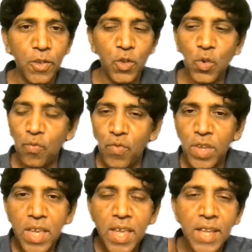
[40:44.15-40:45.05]
So
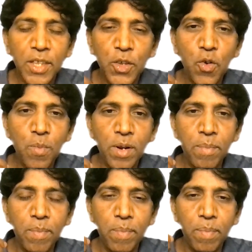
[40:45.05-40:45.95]
we as a
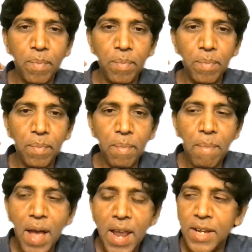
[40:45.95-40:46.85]
human
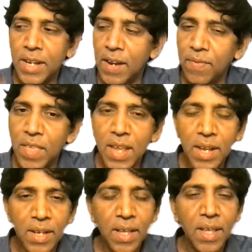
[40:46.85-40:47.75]
mind can
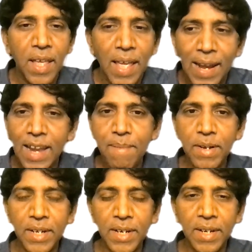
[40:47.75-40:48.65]
think
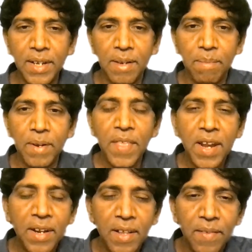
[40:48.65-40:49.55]
limited, but
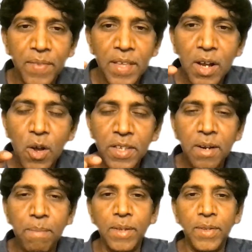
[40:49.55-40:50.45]
then the
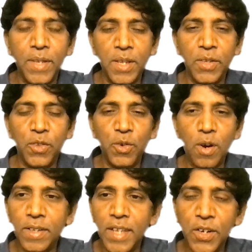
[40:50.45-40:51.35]
constant message through
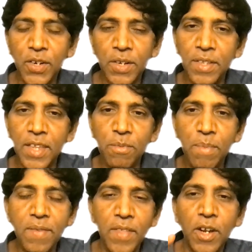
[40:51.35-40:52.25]
our sessions has
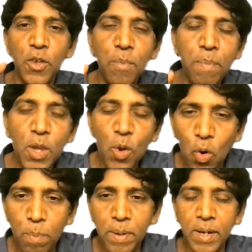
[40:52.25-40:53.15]
been that you be
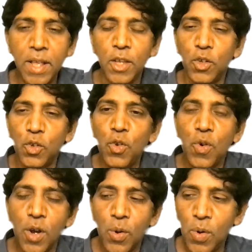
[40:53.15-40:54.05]
open. You
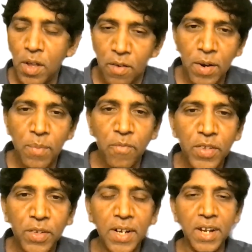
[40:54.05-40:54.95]
don't know from
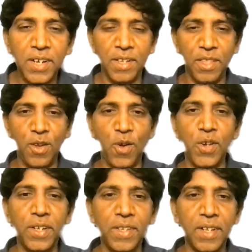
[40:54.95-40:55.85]
which direction the
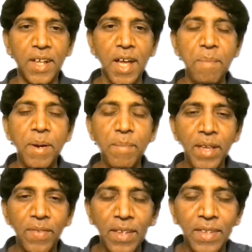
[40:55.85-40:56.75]
consciousness has come and
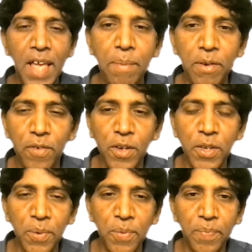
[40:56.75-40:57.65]
make things happen for
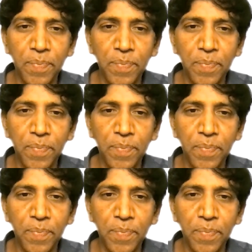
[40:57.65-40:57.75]
you.